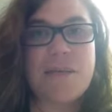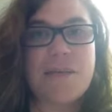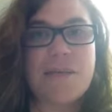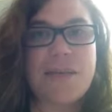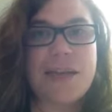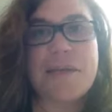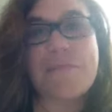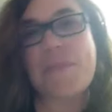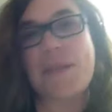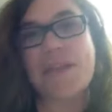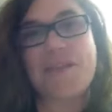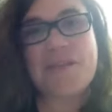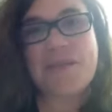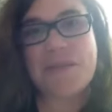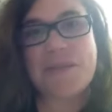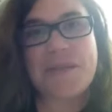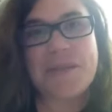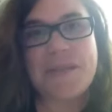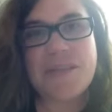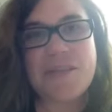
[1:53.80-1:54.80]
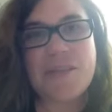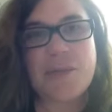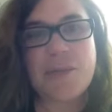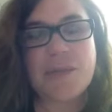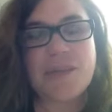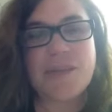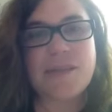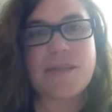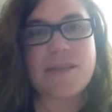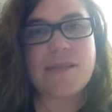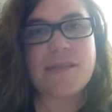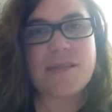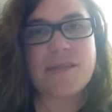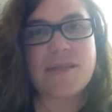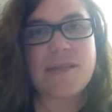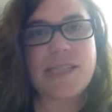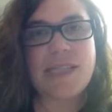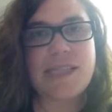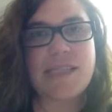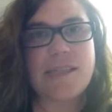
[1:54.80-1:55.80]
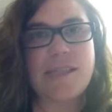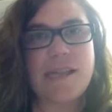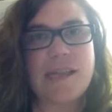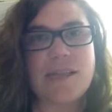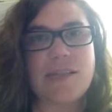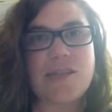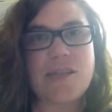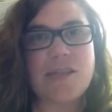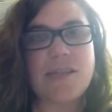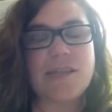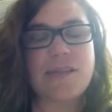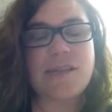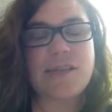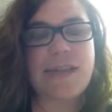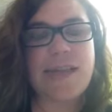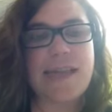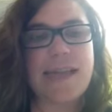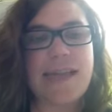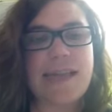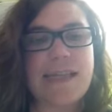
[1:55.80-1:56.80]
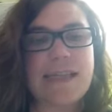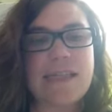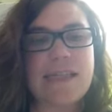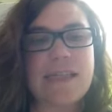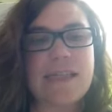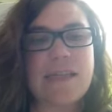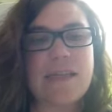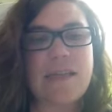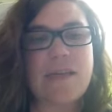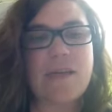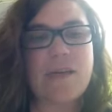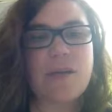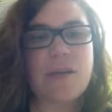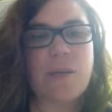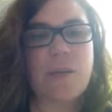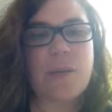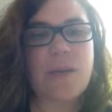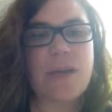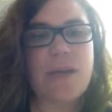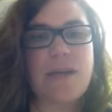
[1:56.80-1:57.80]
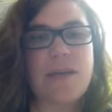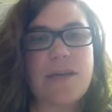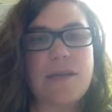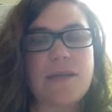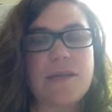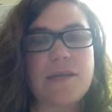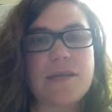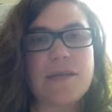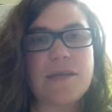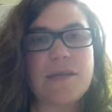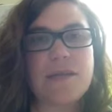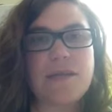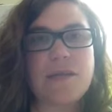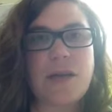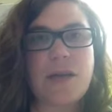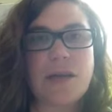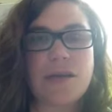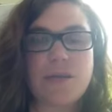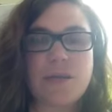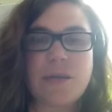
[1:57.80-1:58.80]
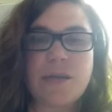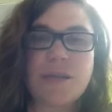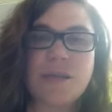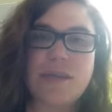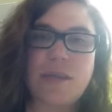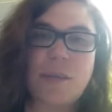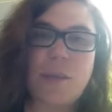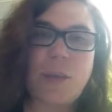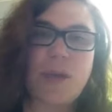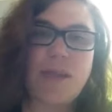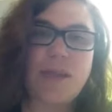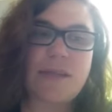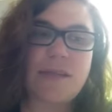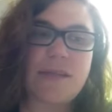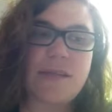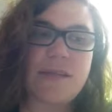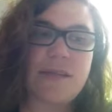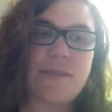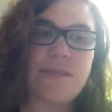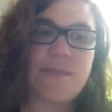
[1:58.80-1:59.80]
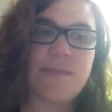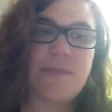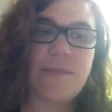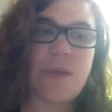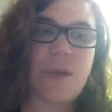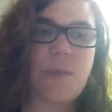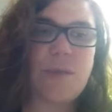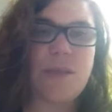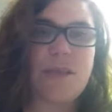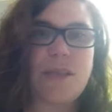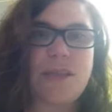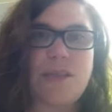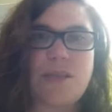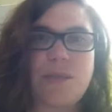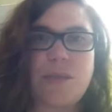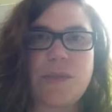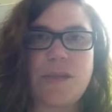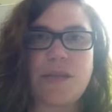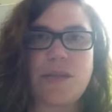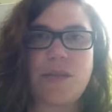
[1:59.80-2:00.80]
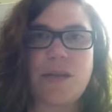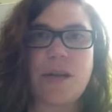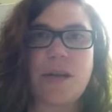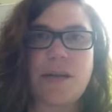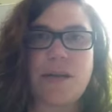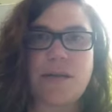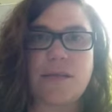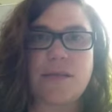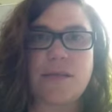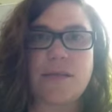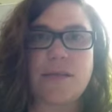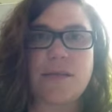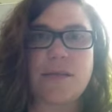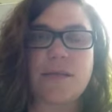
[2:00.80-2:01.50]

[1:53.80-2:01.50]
kind of mentioned that she wasn't intelligent, and we talked to her in some ways almost like she was a child.